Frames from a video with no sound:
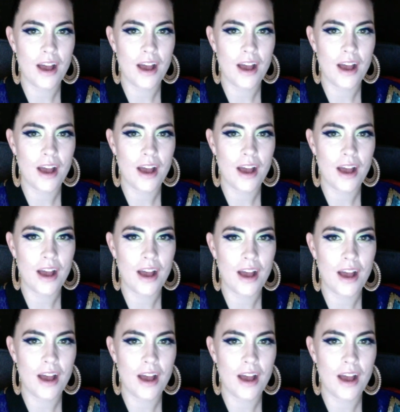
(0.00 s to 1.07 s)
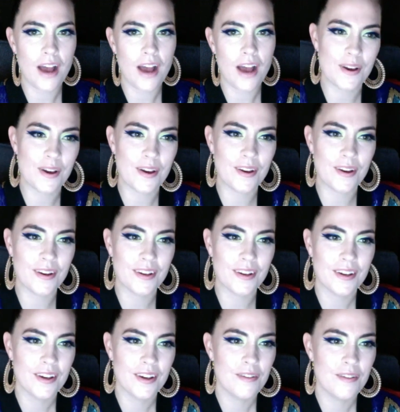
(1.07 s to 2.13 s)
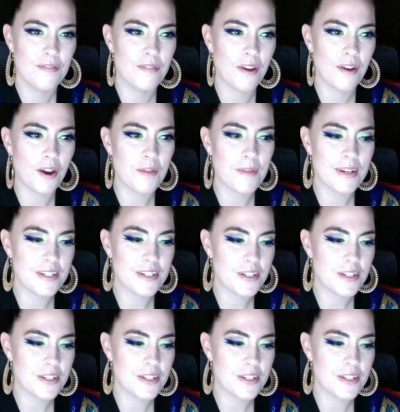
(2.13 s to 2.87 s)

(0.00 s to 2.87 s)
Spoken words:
resilience. So